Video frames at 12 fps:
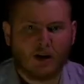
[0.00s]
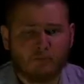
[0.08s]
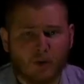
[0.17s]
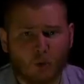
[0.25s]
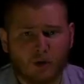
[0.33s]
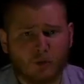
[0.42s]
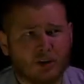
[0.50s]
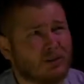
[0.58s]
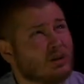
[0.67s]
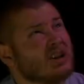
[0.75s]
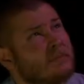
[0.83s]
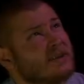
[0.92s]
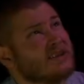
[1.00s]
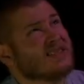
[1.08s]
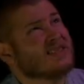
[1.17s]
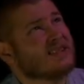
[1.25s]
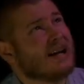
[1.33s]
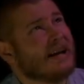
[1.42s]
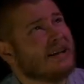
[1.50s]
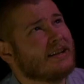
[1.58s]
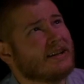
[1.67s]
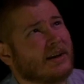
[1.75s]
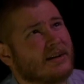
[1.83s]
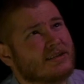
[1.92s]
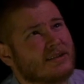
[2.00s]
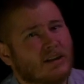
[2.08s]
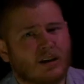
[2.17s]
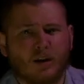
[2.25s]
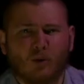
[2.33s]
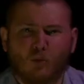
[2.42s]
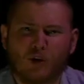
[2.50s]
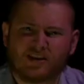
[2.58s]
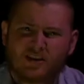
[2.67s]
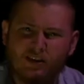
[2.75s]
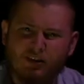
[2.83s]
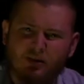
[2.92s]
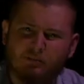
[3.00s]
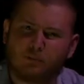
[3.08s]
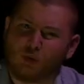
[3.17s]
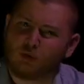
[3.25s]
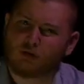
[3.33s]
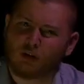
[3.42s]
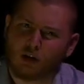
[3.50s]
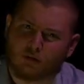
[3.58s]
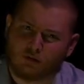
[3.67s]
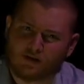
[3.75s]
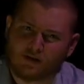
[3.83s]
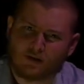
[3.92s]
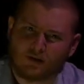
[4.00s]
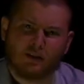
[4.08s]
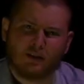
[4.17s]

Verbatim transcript: But when we look up at the sky at night, we see that the moon glows.